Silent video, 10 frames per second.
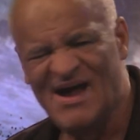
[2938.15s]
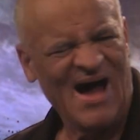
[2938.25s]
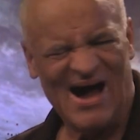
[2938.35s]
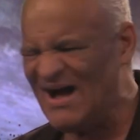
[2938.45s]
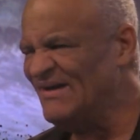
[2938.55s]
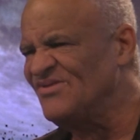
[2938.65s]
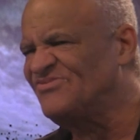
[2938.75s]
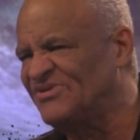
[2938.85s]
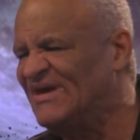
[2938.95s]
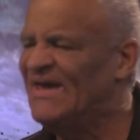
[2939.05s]
I didn't
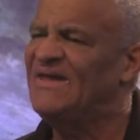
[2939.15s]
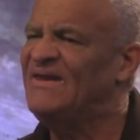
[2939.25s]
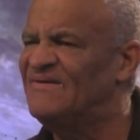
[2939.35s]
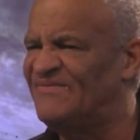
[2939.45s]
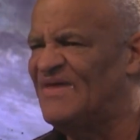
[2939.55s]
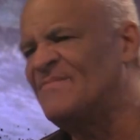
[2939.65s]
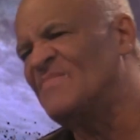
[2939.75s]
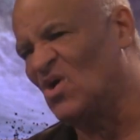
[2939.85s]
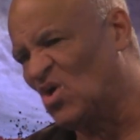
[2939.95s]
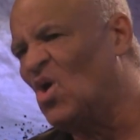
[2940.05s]
see any of them
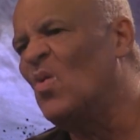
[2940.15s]
go